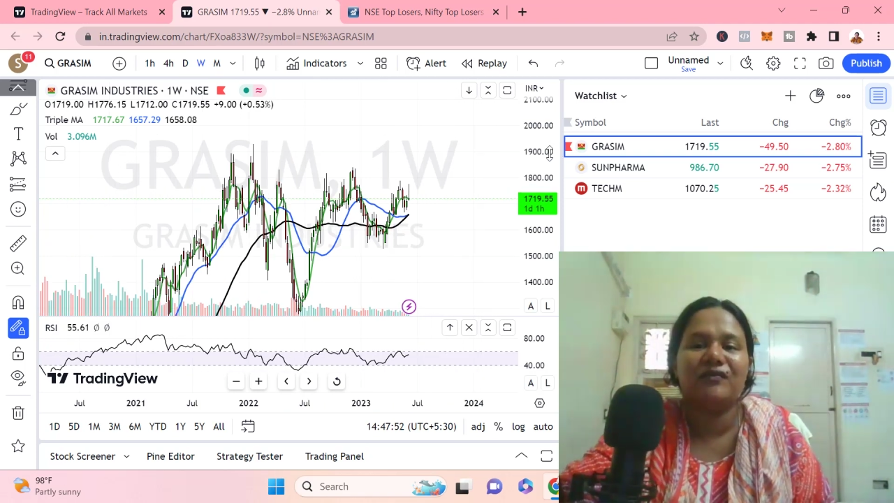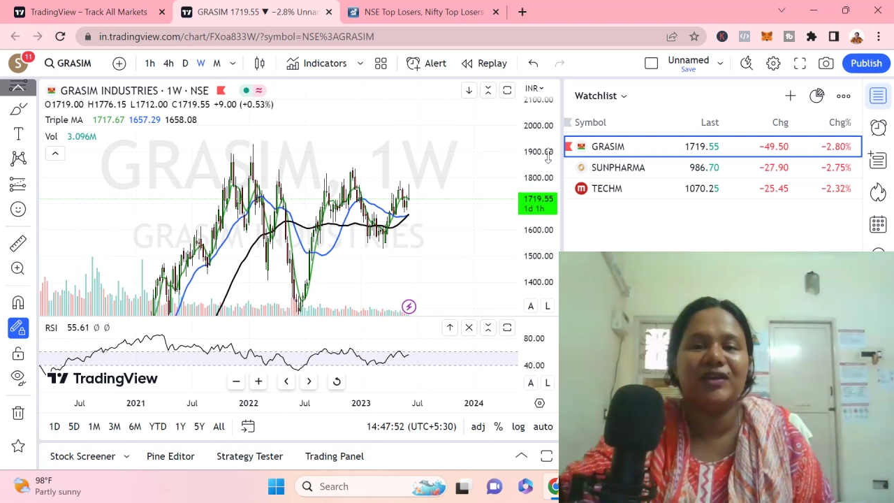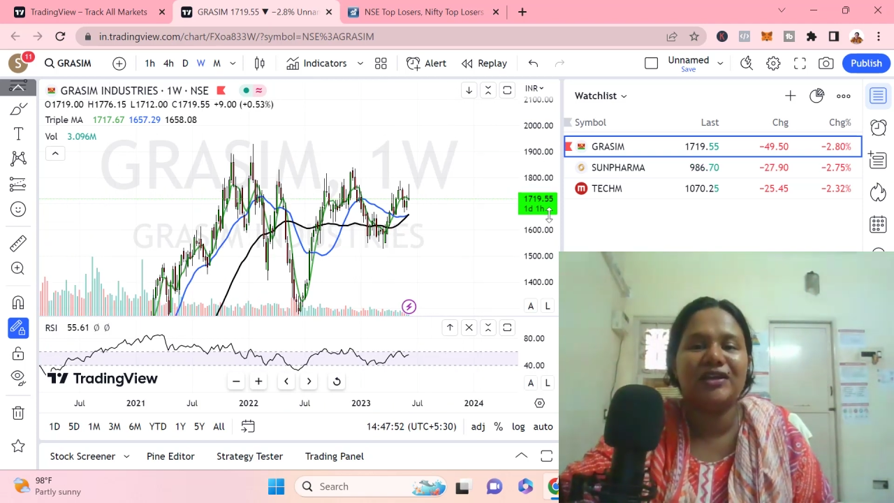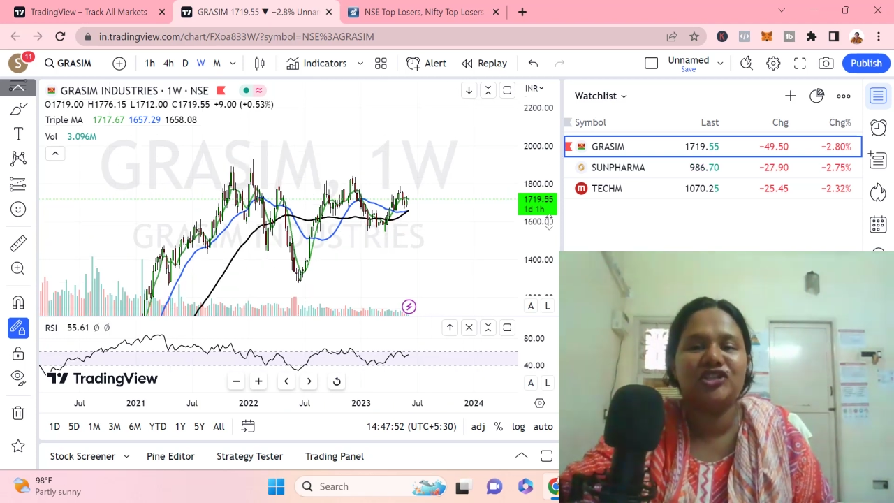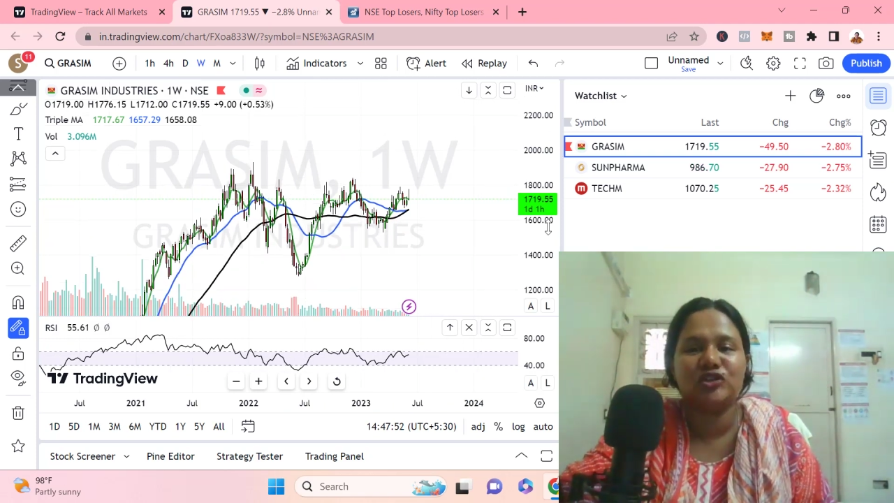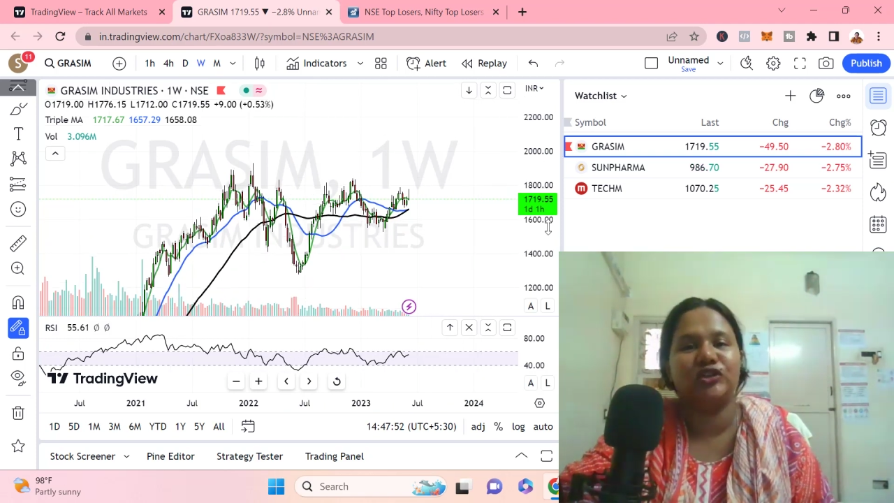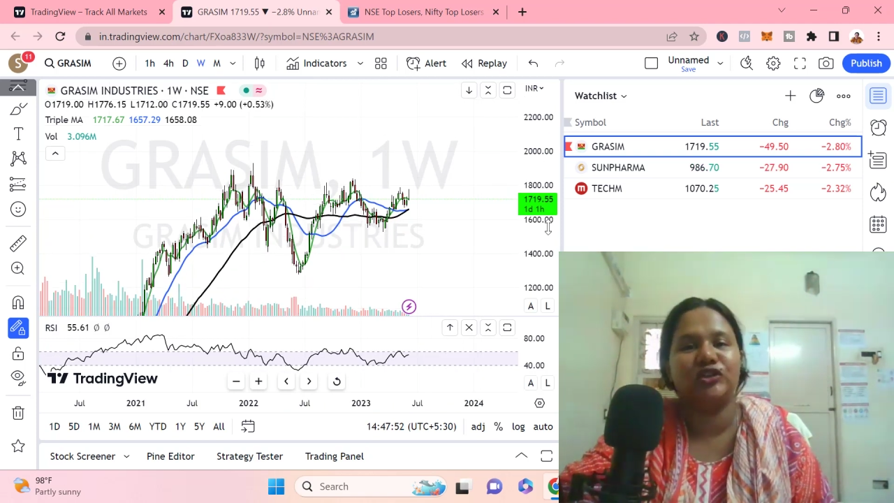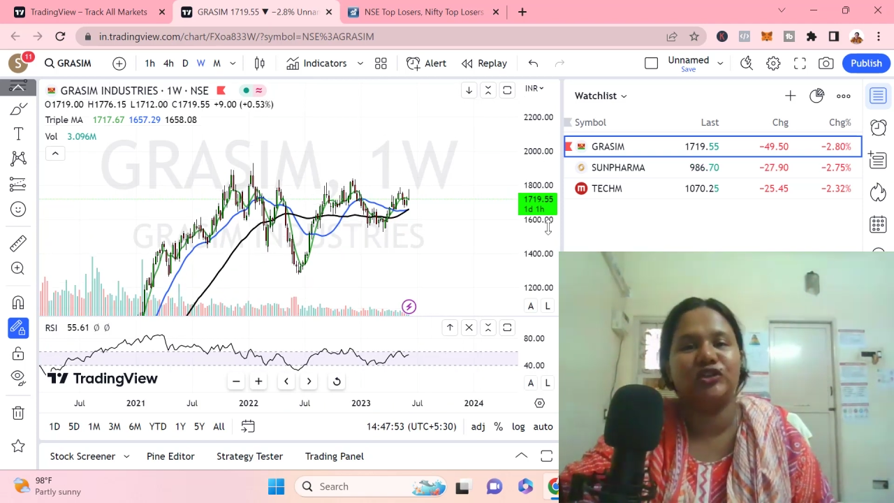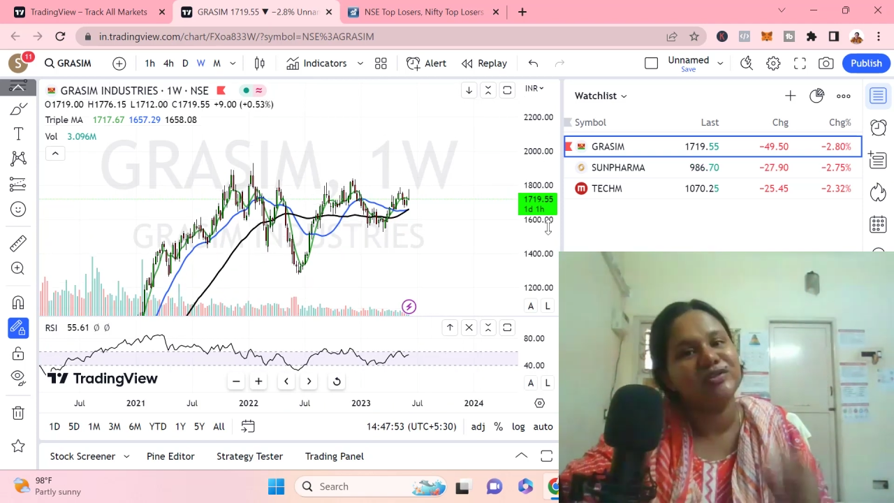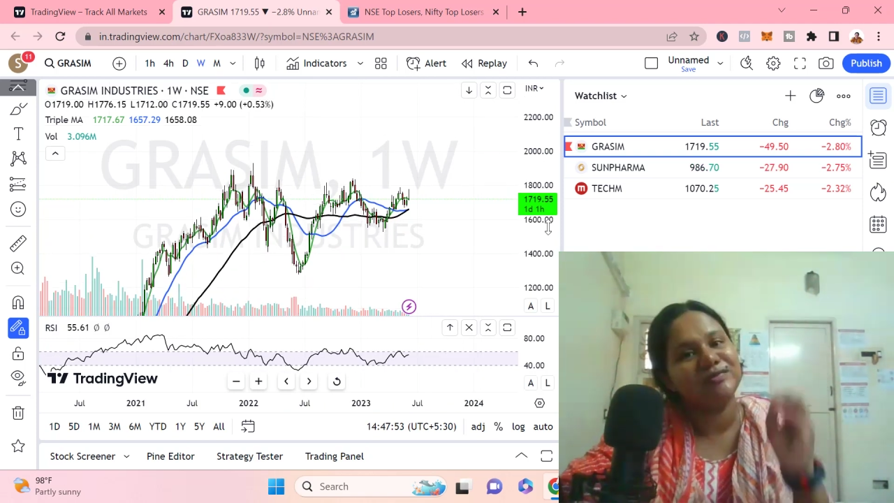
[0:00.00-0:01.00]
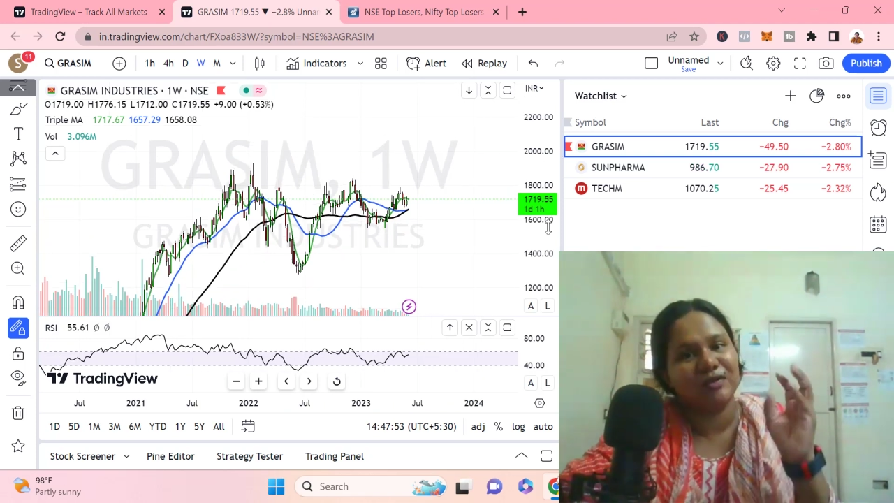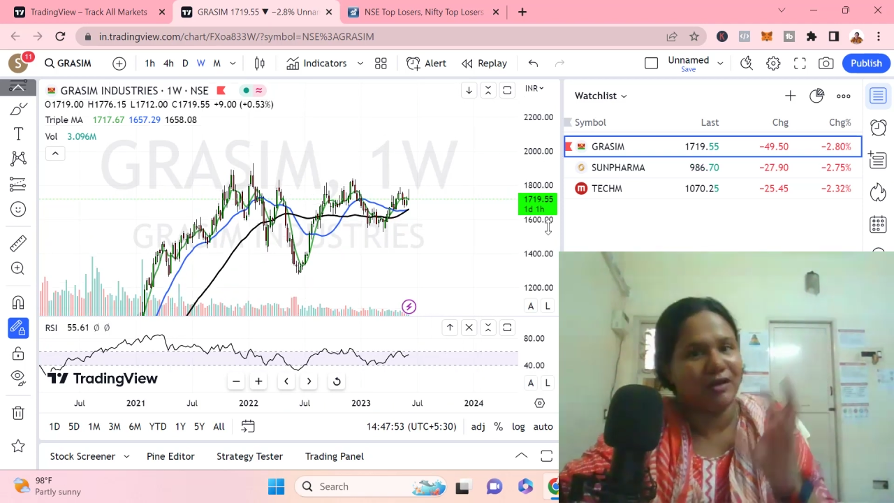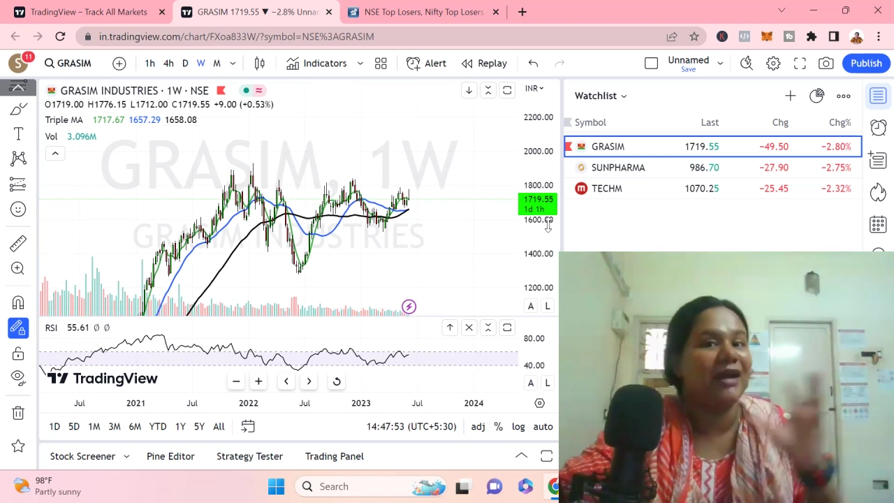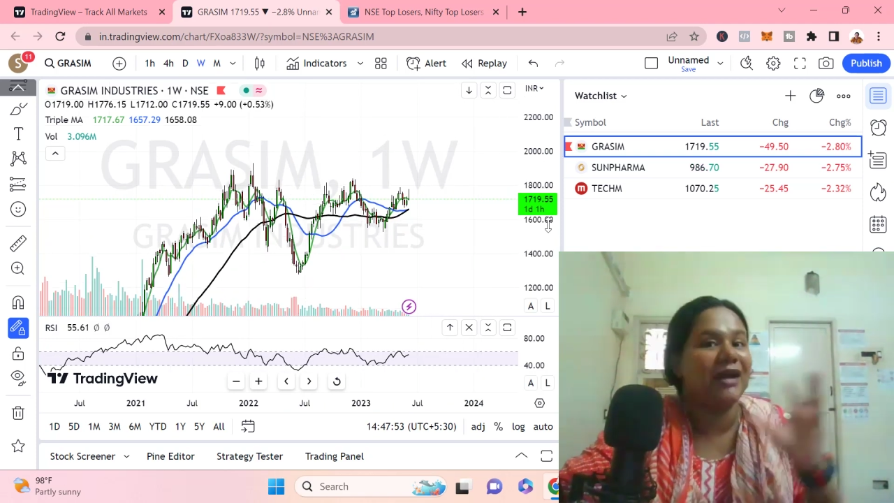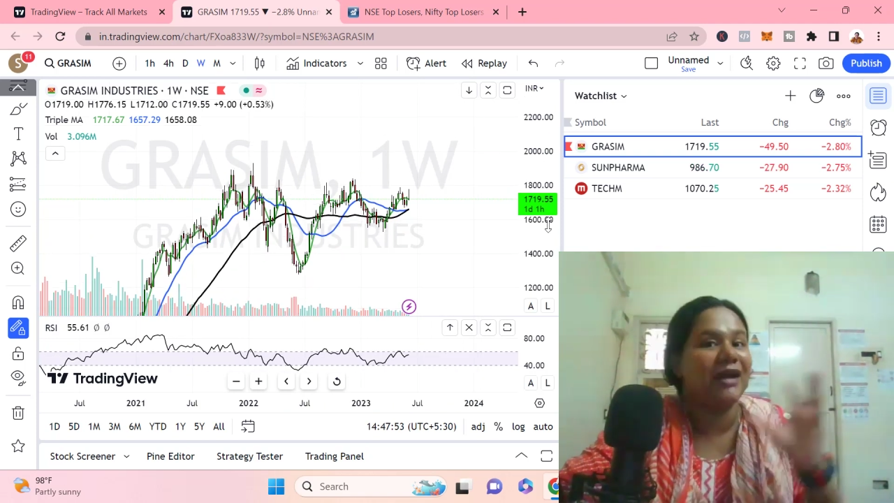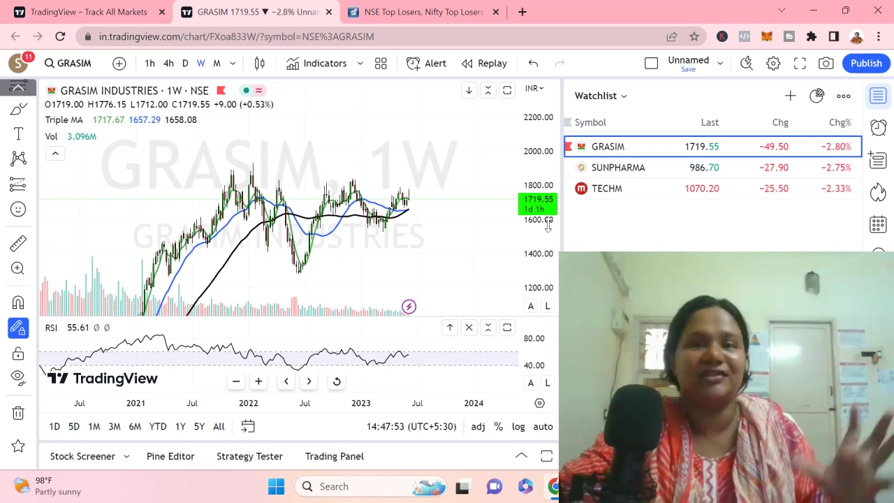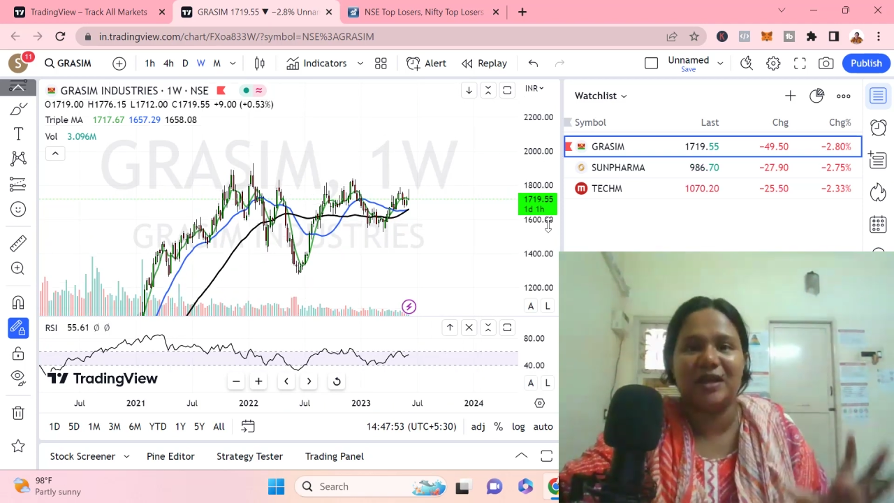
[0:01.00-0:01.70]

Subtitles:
we should use higher